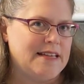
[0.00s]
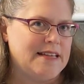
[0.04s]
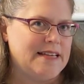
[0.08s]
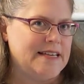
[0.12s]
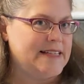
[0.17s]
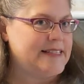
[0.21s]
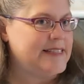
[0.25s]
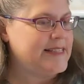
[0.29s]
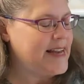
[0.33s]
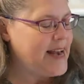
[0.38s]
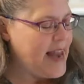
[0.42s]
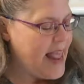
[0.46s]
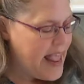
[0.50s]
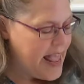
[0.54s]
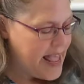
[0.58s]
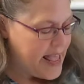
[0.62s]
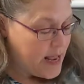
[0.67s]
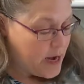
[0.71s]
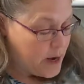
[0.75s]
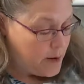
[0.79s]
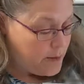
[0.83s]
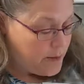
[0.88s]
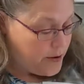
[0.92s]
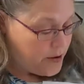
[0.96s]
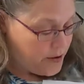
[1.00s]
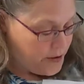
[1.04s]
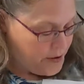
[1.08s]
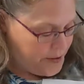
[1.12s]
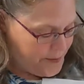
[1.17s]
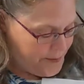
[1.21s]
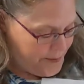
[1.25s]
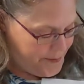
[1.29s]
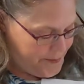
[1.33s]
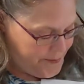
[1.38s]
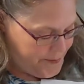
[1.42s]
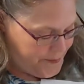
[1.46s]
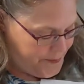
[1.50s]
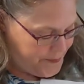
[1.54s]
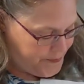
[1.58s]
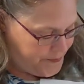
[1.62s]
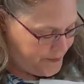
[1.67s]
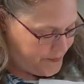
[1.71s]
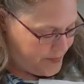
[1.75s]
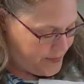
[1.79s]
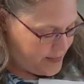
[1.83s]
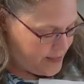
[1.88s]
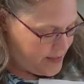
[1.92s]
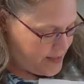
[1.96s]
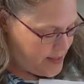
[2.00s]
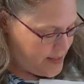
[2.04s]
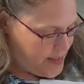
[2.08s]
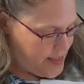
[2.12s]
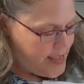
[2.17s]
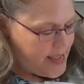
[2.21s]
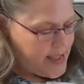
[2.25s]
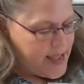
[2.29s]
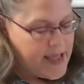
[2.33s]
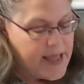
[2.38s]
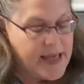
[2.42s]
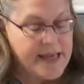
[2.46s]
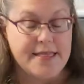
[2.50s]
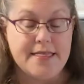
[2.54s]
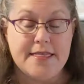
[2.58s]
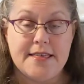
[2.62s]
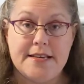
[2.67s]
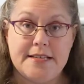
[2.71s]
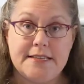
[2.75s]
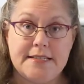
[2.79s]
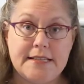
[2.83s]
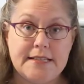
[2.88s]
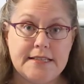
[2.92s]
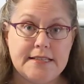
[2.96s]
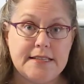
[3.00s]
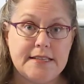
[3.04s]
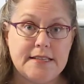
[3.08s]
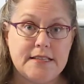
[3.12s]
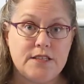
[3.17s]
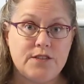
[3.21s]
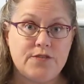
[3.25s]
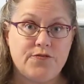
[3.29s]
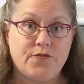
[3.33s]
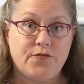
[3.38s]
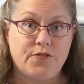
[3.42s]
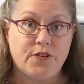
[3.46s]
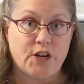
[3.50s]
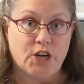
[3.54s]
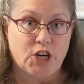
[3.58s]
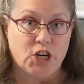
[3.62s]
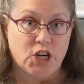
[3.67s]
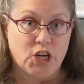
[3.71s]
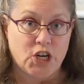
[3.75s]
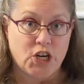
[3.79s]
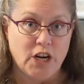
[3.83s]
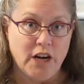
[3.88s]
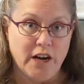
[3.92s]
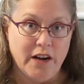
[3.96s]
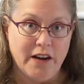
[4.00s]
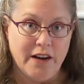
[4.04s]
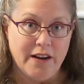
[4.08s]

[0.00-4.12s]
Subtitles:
It's an animal, and this is its fur.